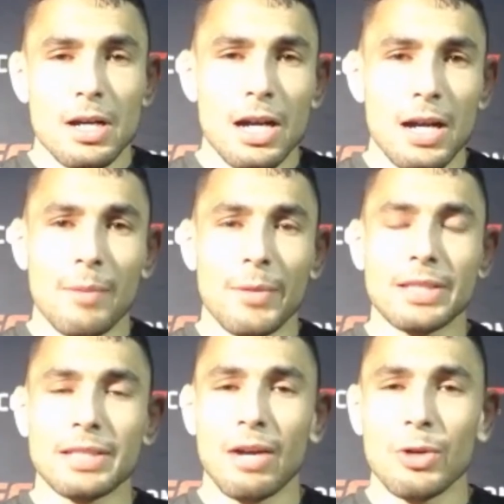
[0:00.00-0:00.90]
Um,
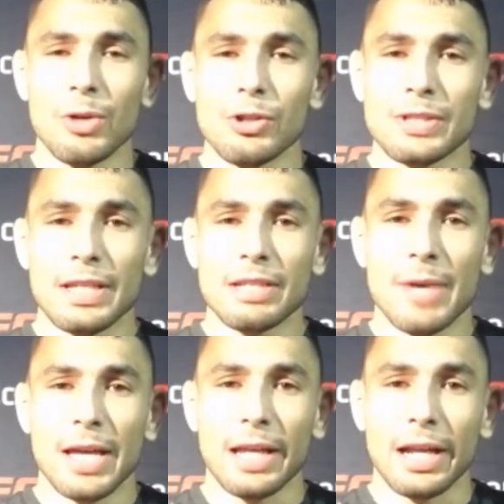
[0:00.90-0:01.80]
it's kind of one of those things,
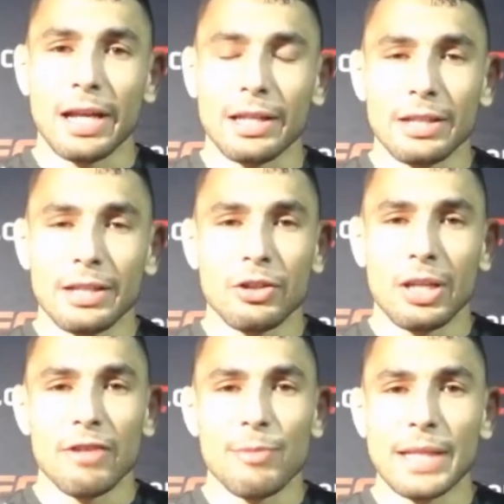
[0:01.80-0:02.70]
man. Like, I, you know,
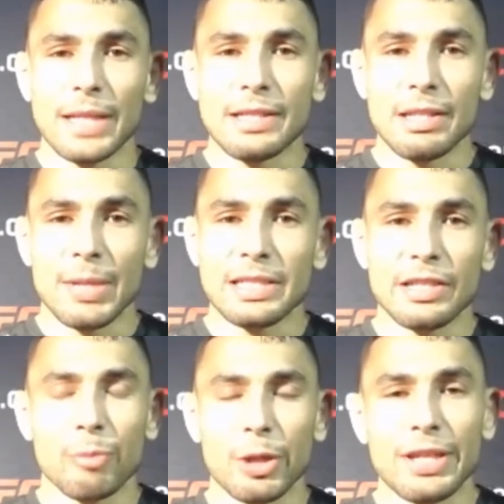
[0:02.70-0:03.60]
I love my teammates and
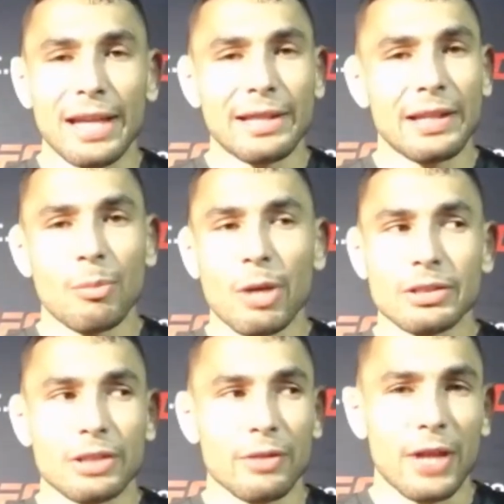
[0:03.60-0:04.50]
stuff, but you can't think about
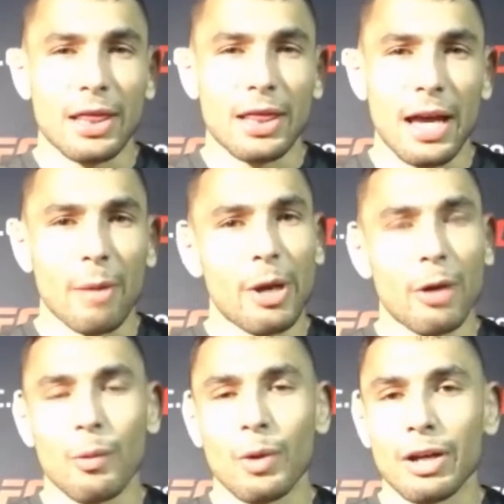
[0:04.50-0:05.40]
stuff like that,
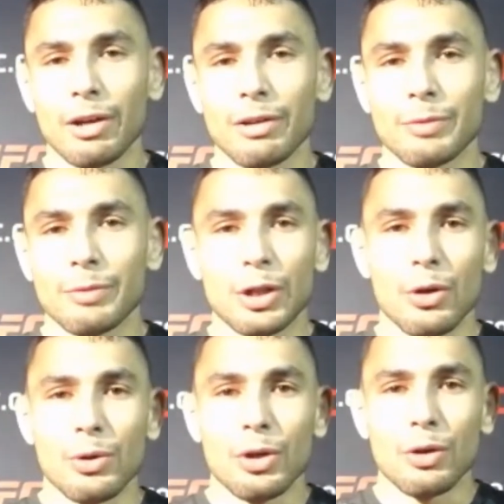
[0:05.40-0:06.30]
about what, you know,